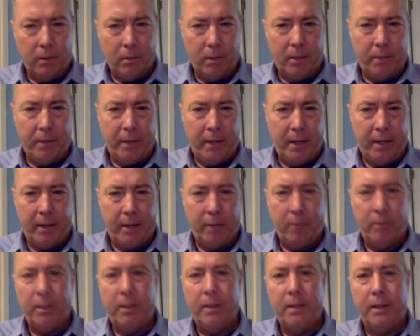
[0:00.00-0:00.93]
around the
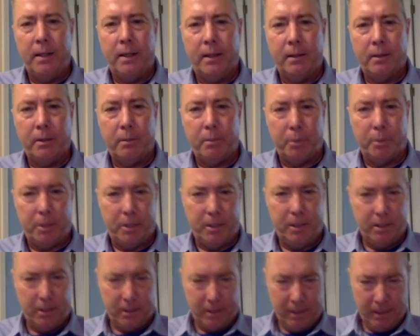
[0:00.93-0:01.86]
eye when uh, the
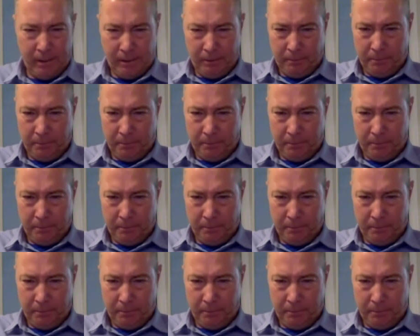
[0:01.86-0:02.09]
procedure,